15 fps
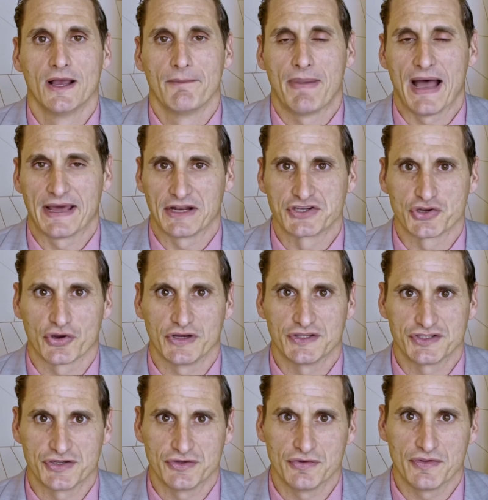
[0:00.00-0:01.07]
patent attorneys
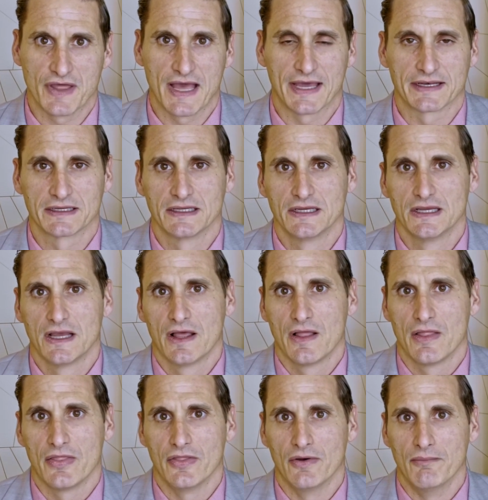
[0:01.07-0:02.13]
to do that.
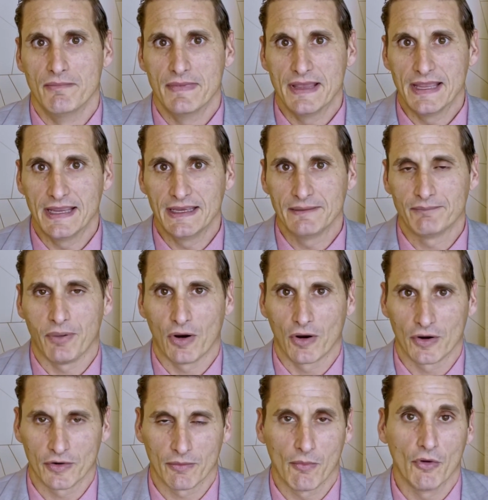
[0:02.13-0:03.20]
The main
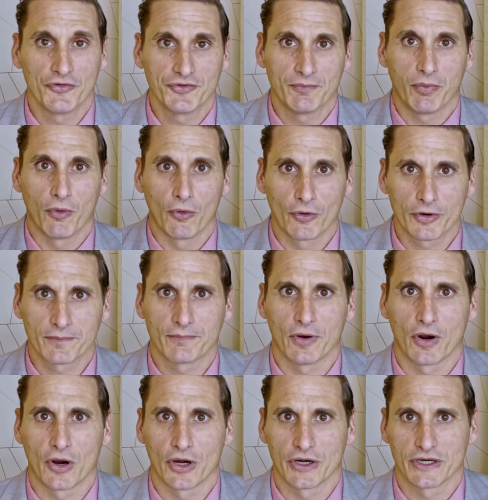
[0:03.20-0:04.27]
part, or most important
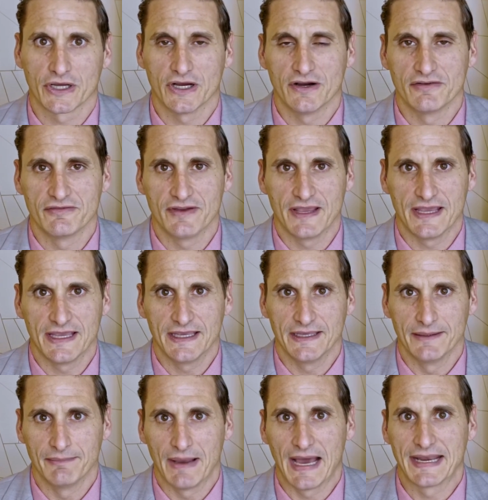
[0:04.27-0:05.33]
part of a
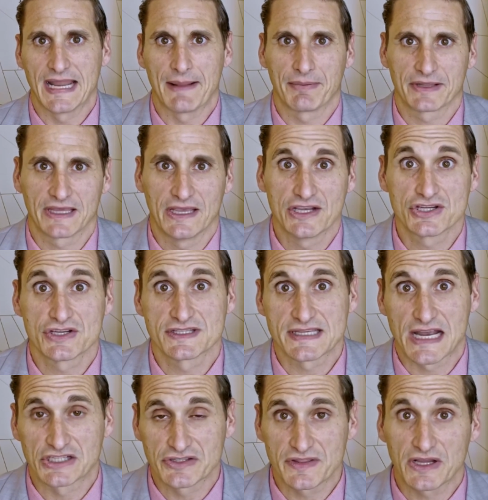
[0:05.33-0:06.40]
patent application is
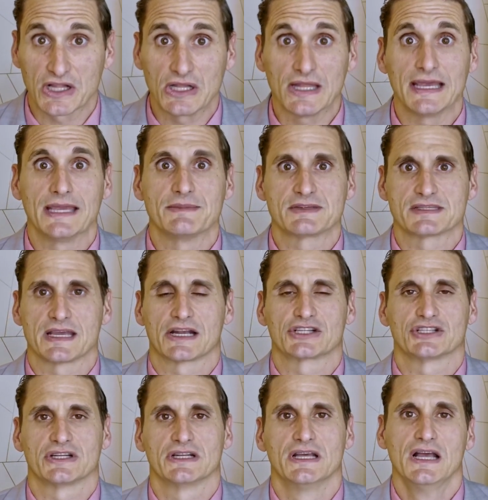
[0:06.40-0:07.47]
actually the claims
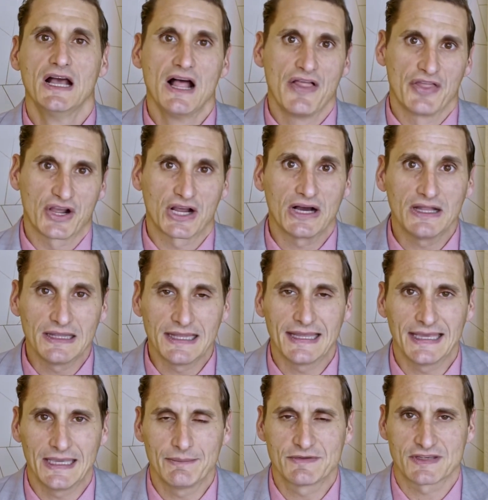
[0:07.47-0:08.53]
section. The
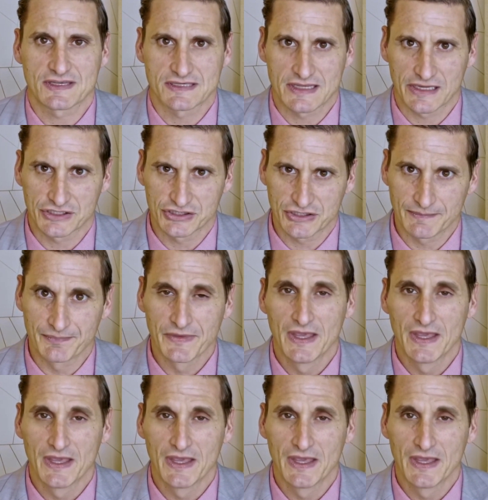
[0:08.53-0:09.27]
claims section